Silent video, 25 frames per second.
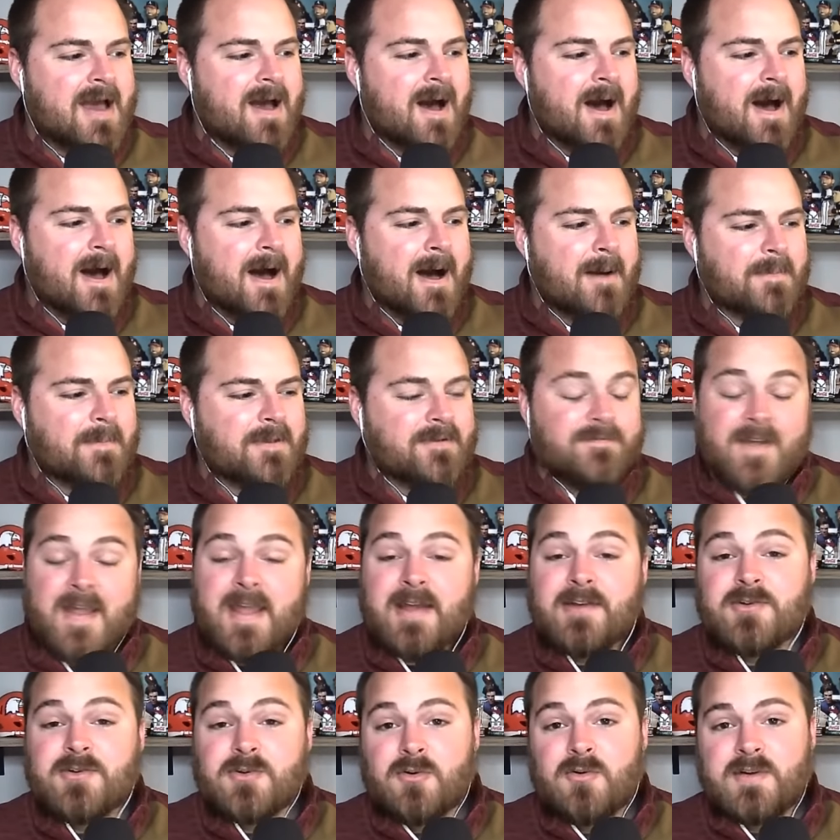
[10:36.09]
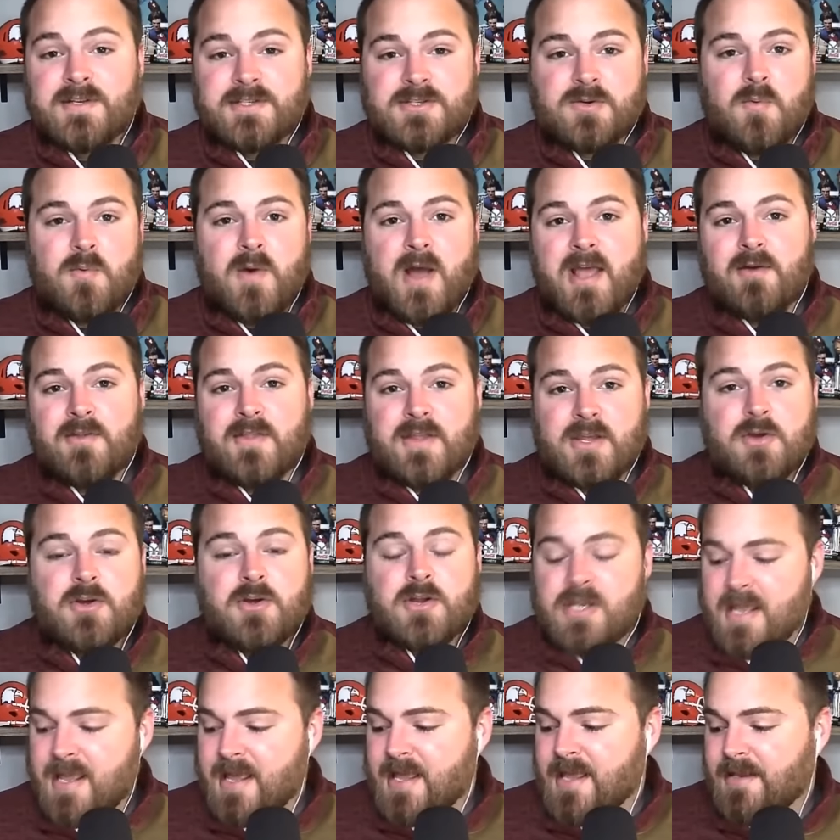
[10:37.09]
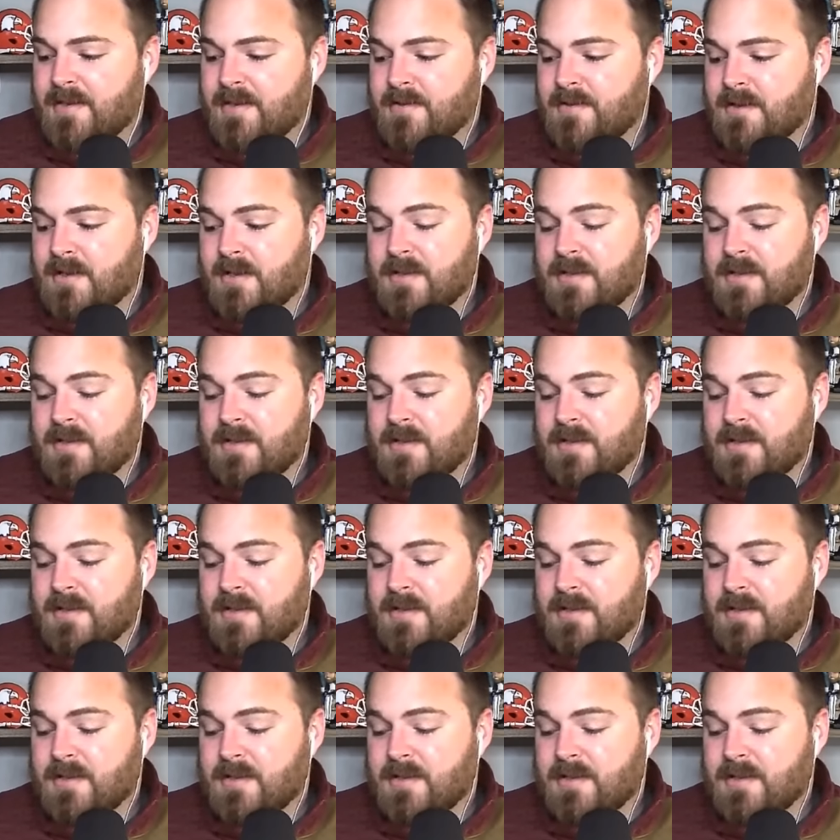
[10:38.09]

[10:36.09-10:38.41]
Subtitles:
And FanDuel is a way that you can end,